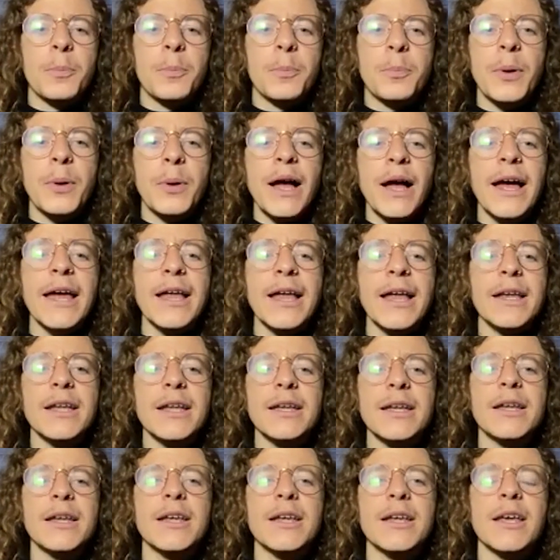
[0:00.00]
But
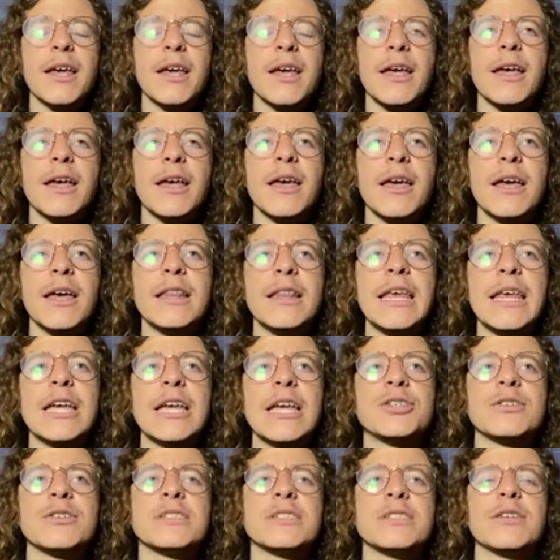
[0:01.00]
in the
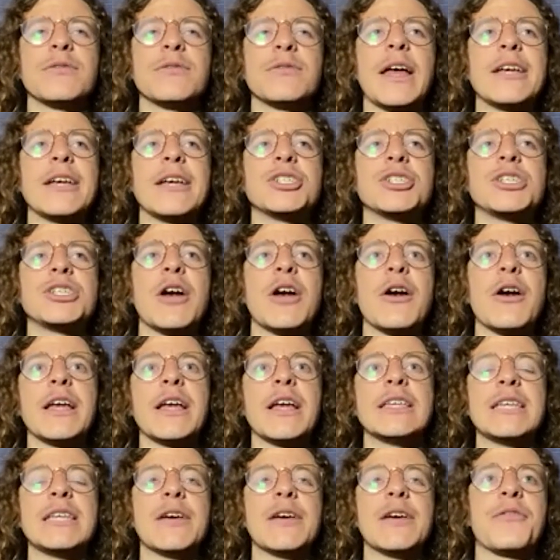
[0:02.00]
interest of like sharing
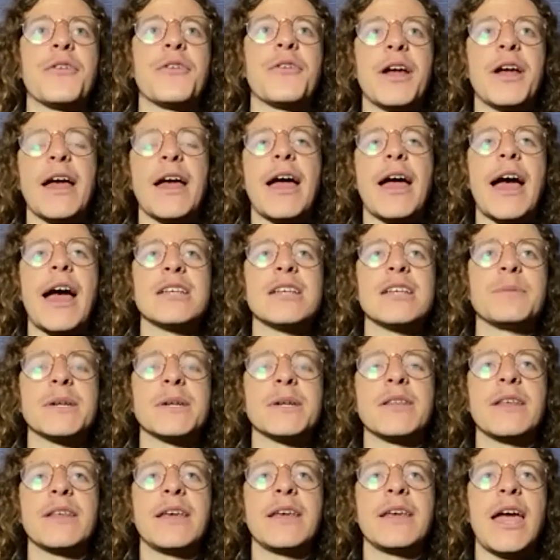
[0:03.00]
a different
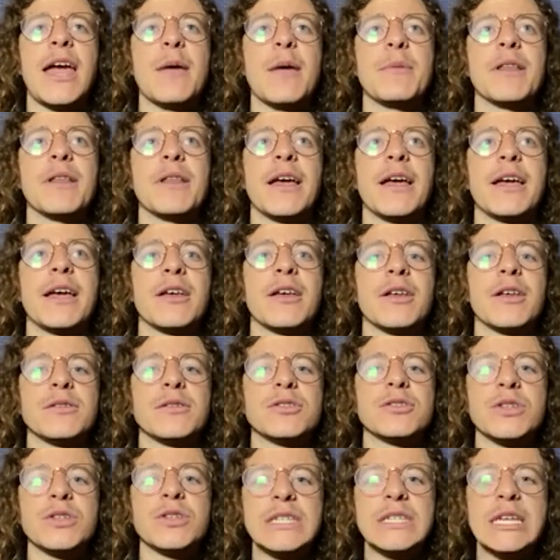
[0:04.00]
aspect of the game and like a
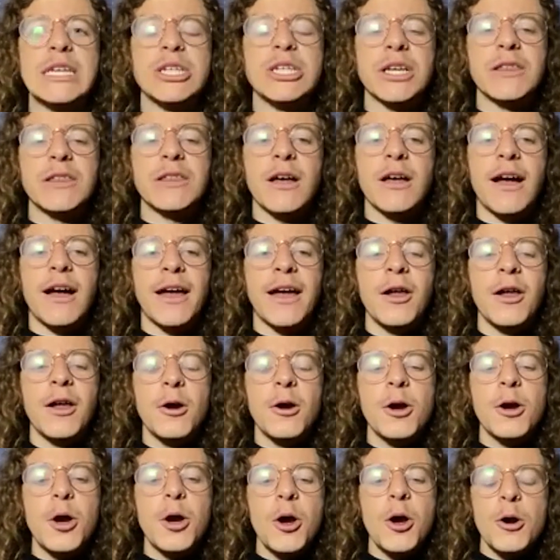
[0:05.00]
strategic thought,
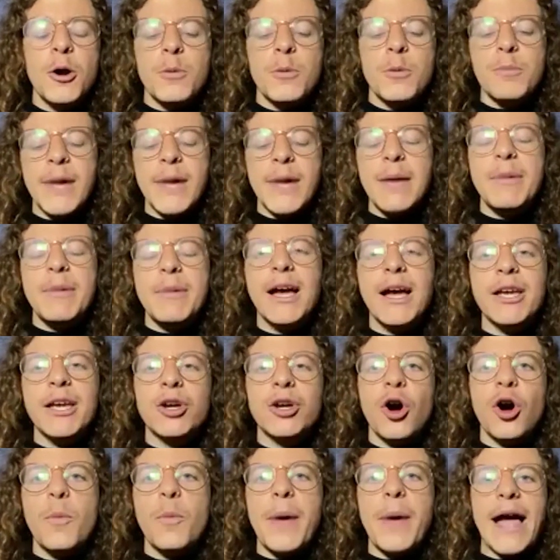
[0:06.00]
maybe I
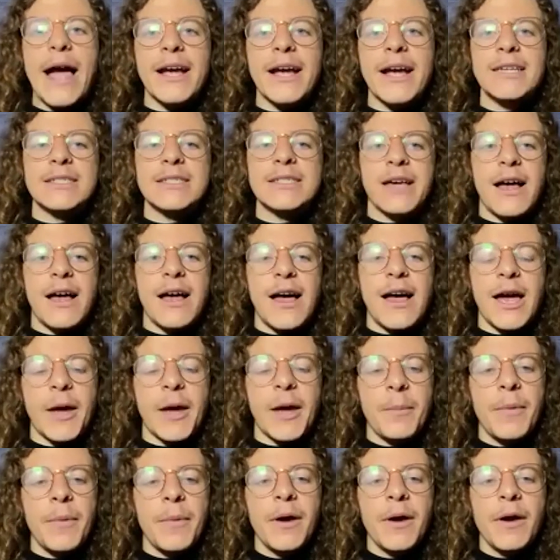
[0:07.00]
go back in
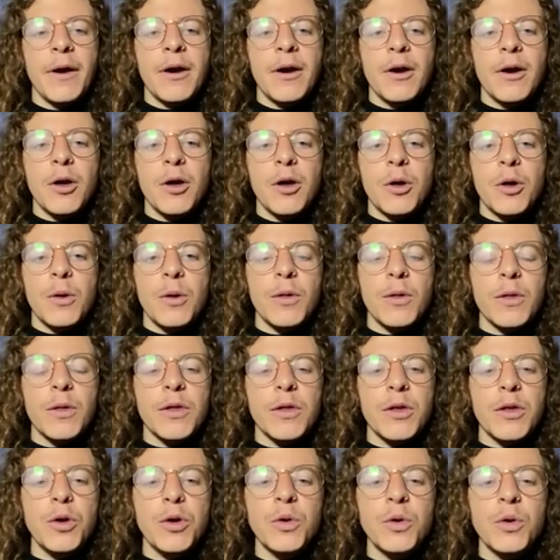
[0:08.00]
time,
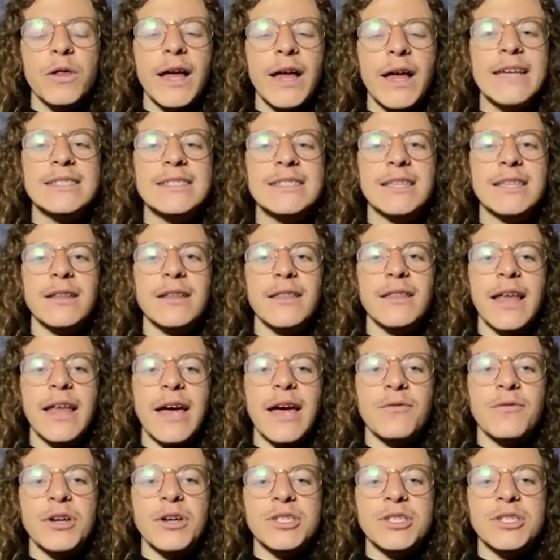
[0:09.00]
utilize the
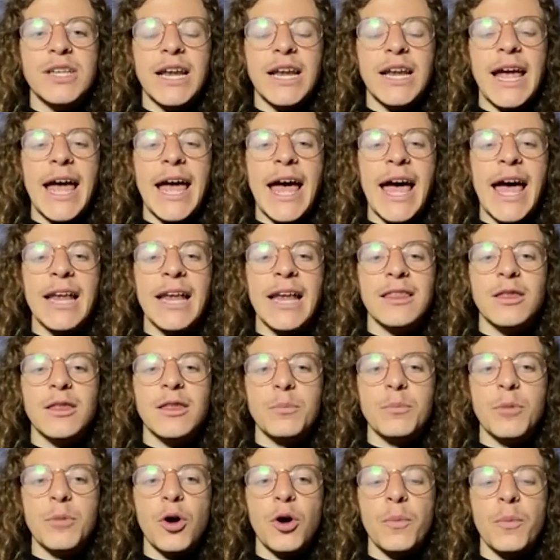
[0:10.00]
leverage that I had at the
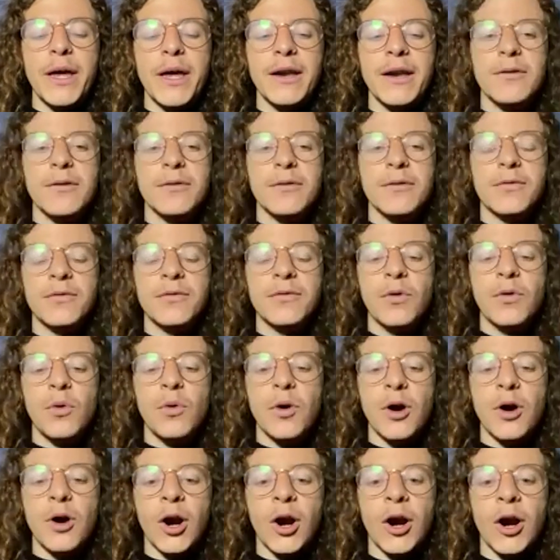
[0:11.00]
moment
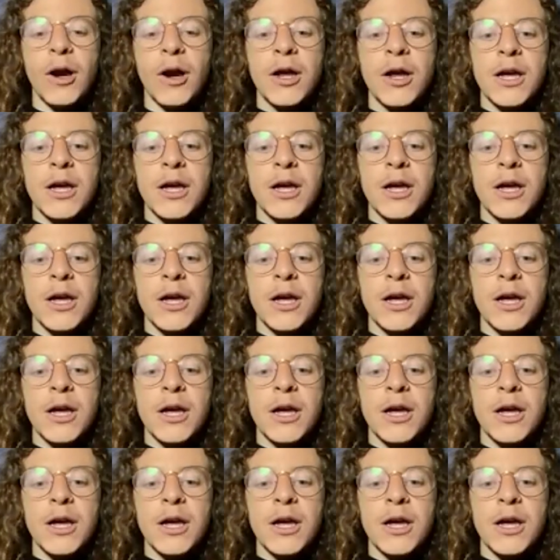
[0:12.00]
for